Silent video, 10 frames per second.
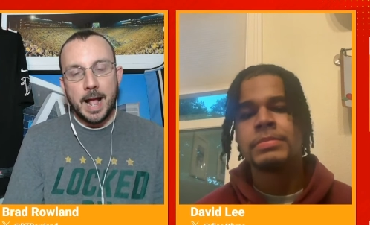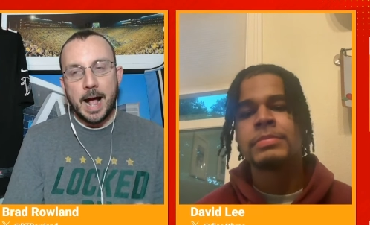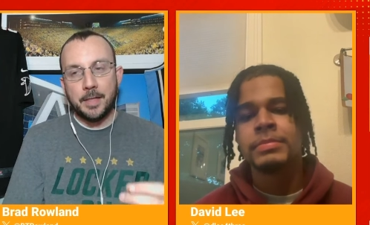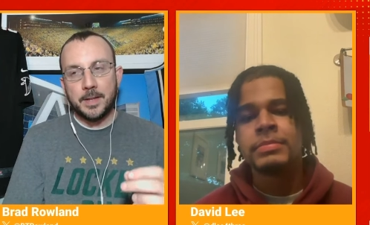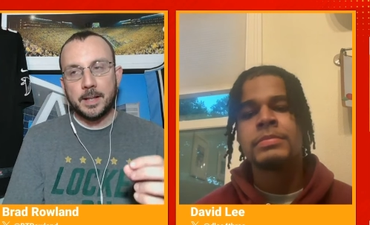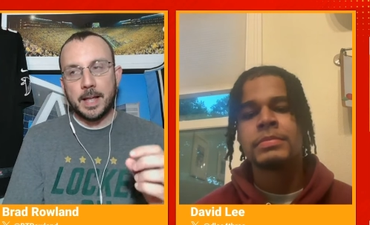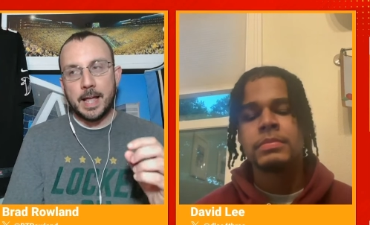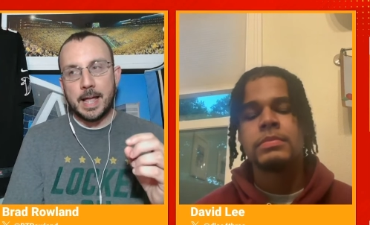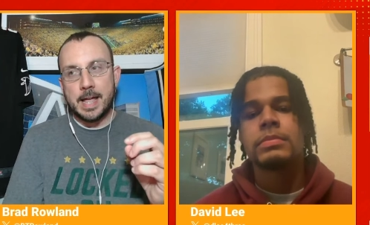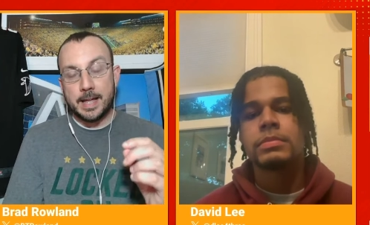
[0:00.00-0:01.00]
Speaker 1: I think
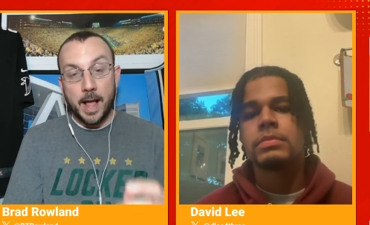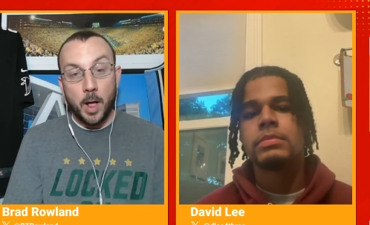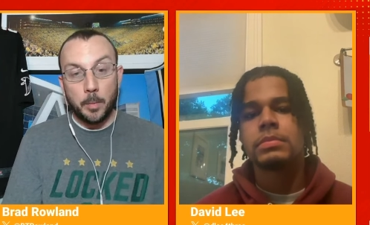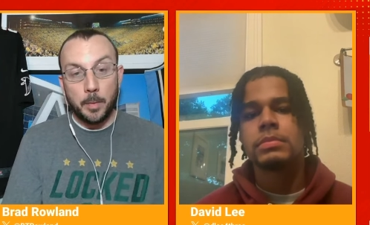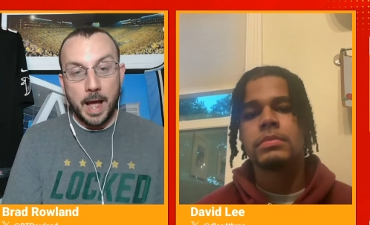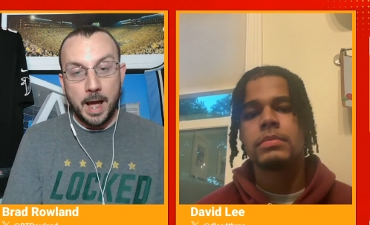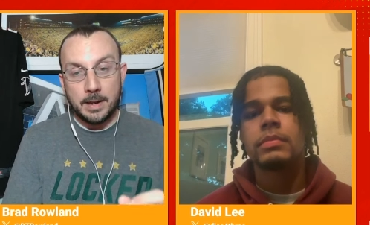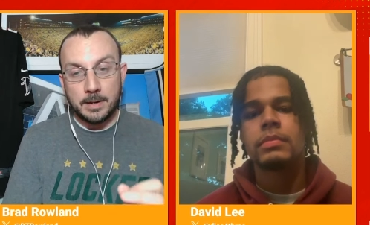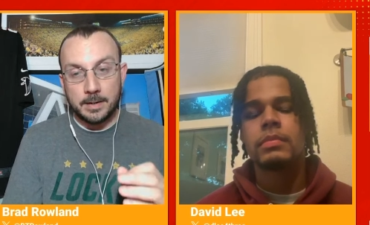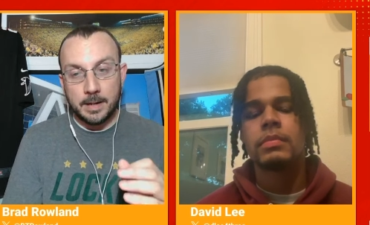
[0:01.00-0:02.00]
it can help.
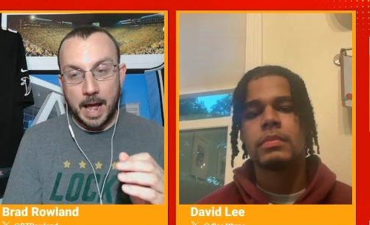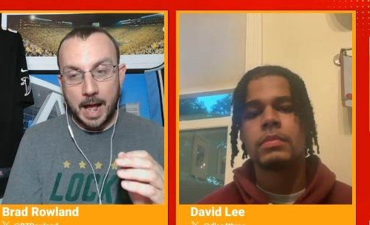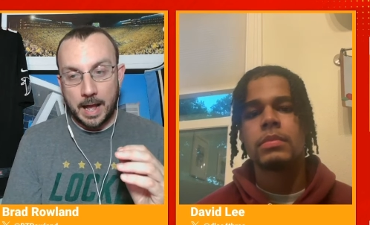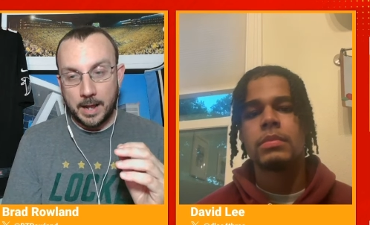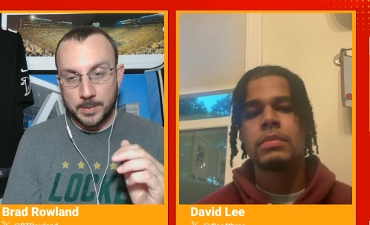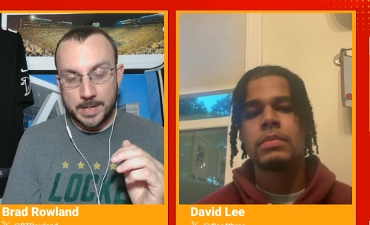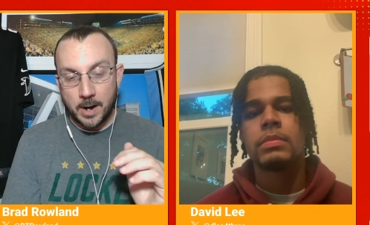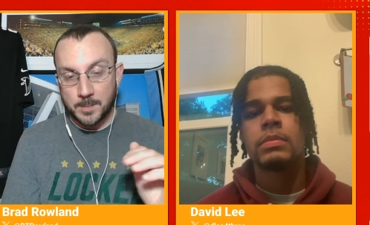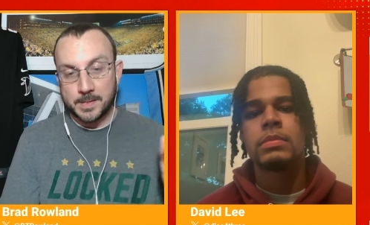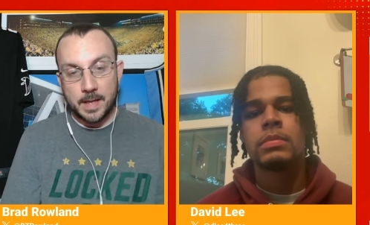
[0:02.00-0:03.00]
And you know,
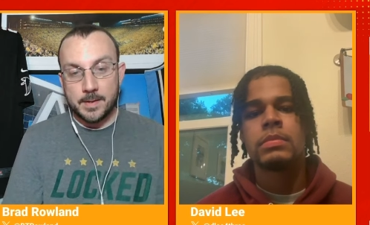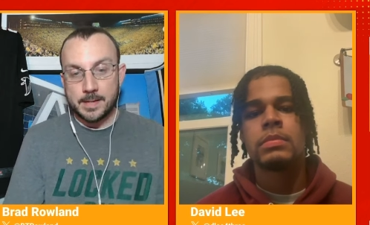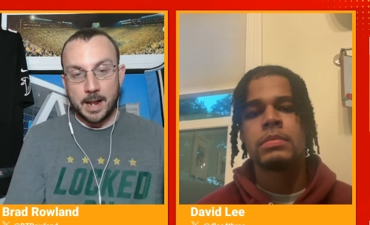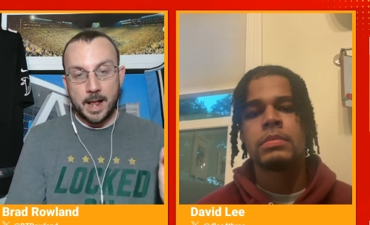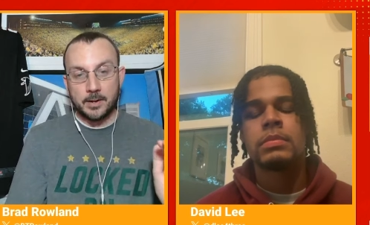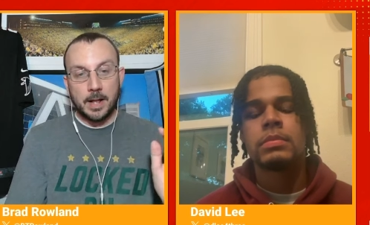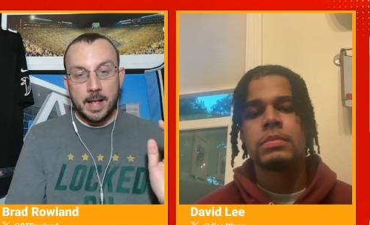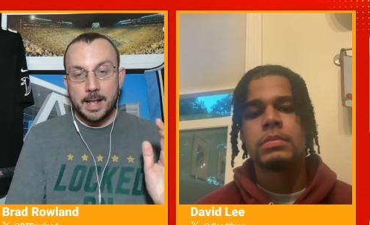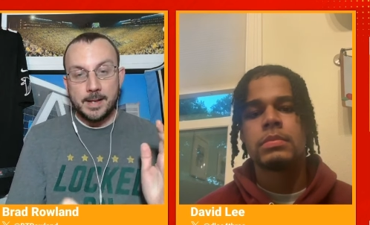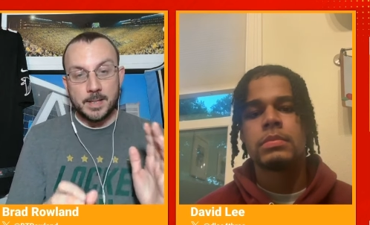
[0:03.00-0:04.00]
Tyler's been saying this, and I
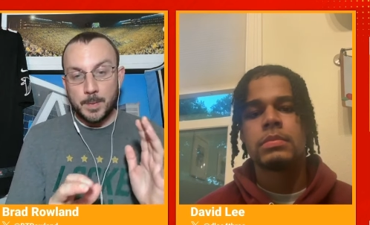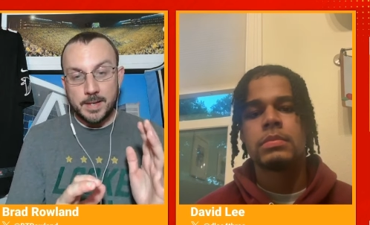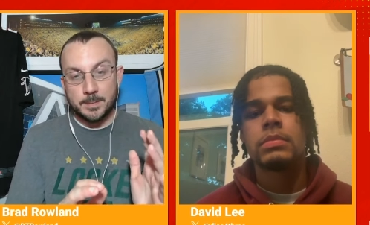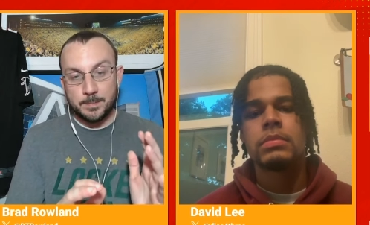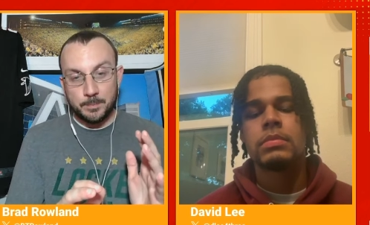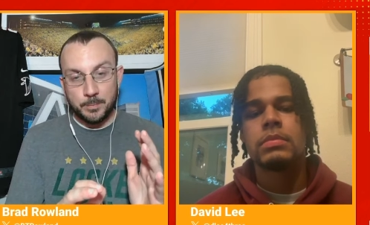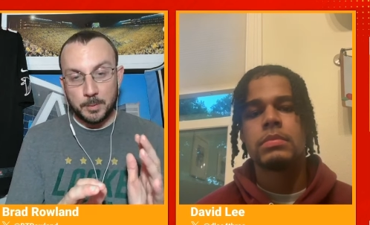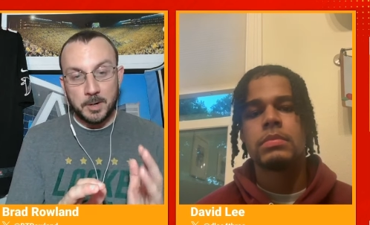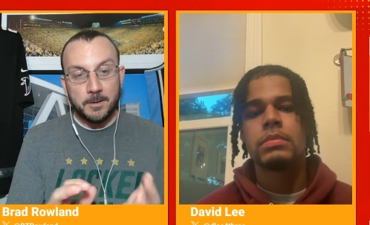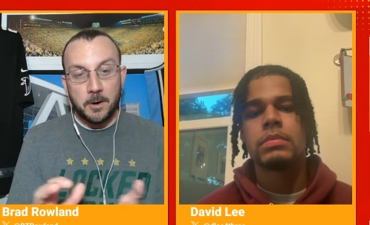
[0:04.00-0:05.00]
he's the best
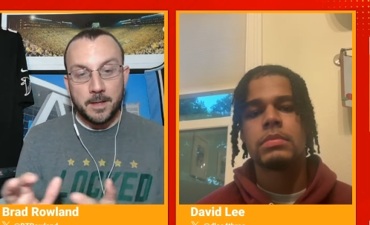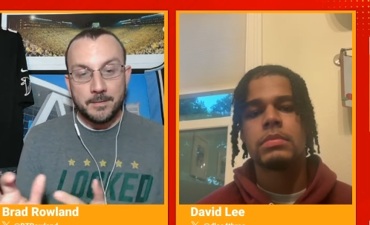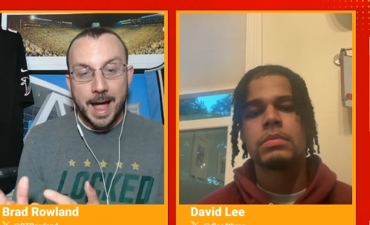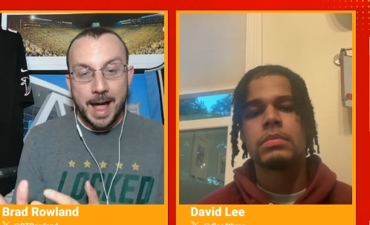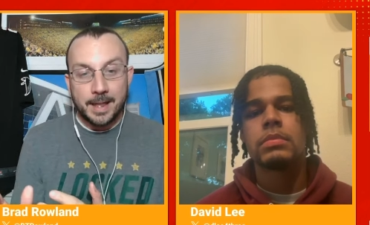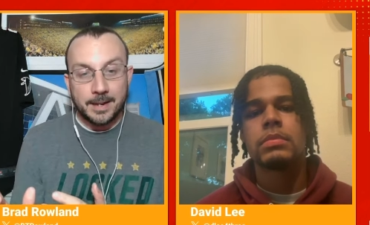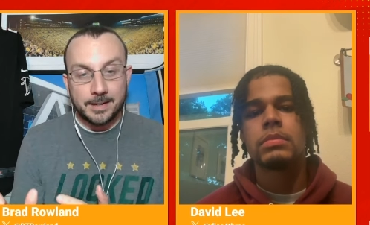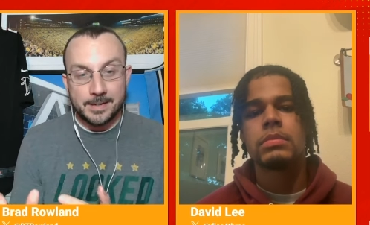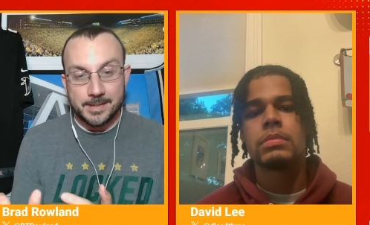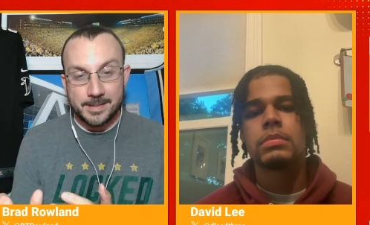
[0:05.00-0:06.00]
perimeter defender they've had
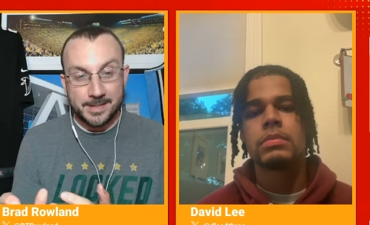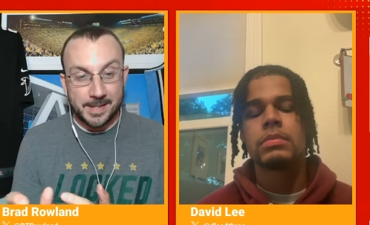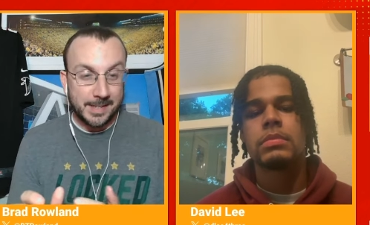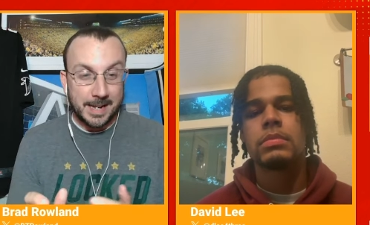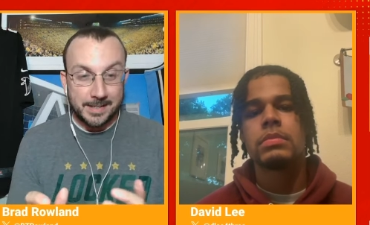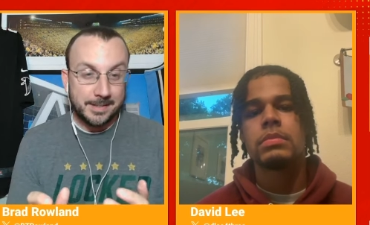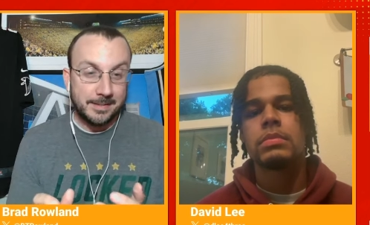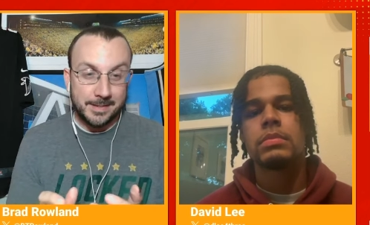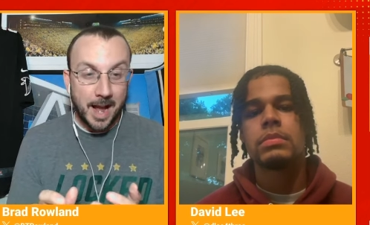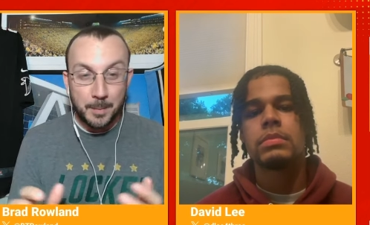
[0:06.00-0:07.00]
since like
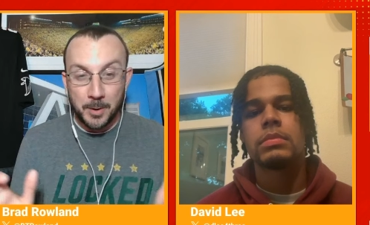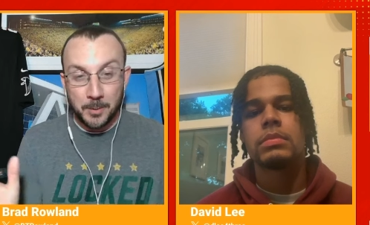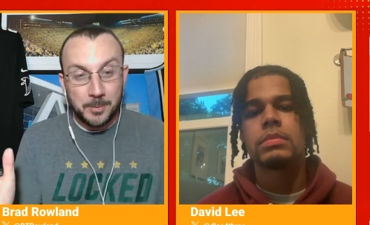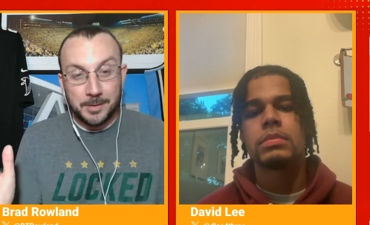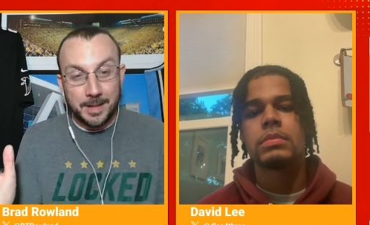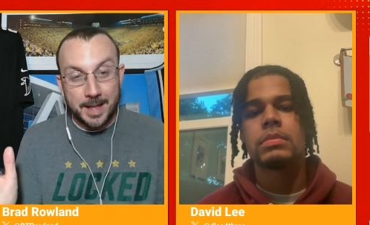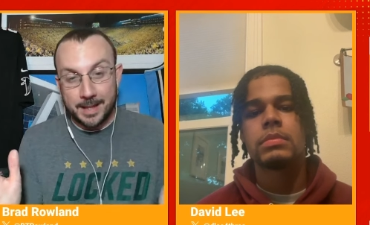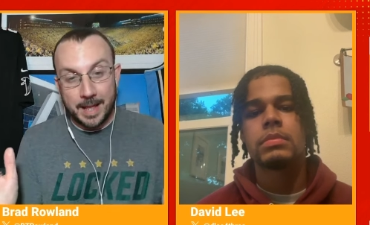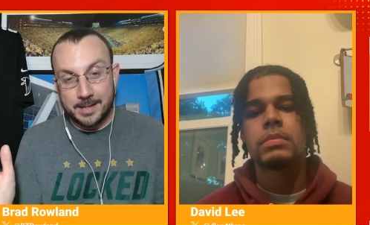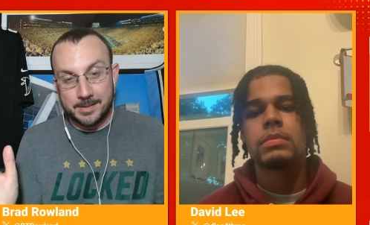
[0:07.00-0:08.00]
Thabo.
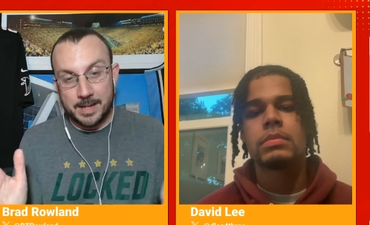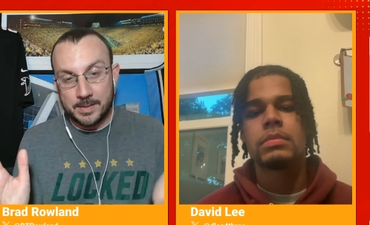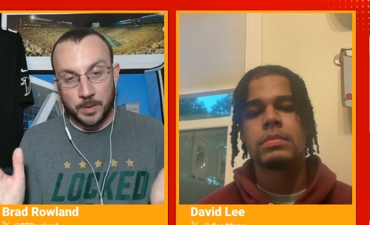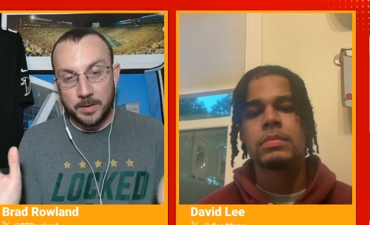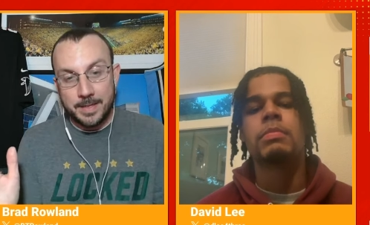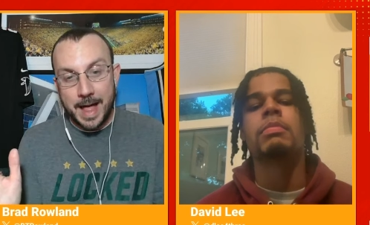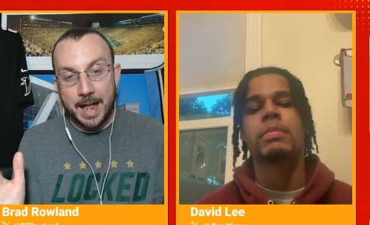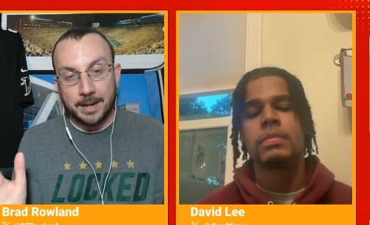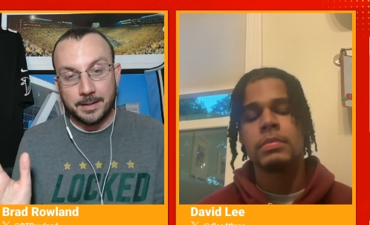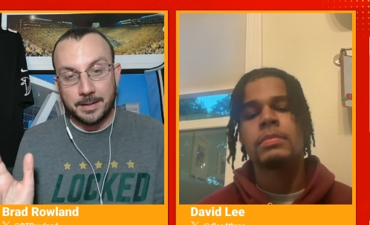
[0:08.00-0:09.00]
Like it's it's really mm-hmm.
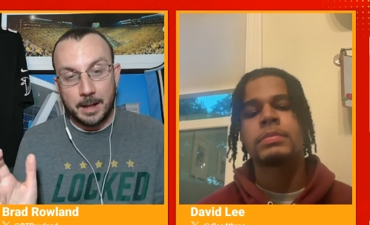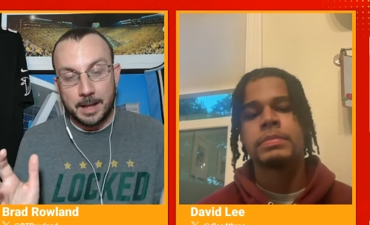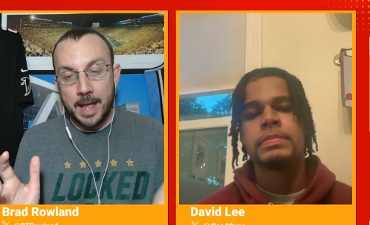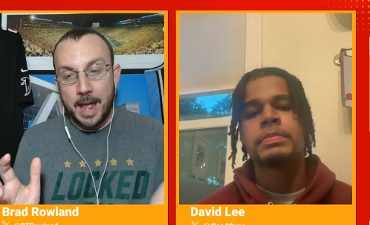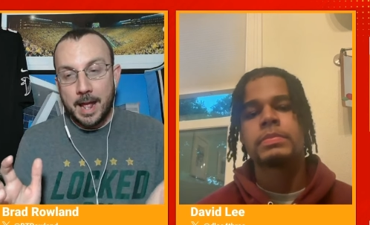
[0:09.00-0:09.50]
that like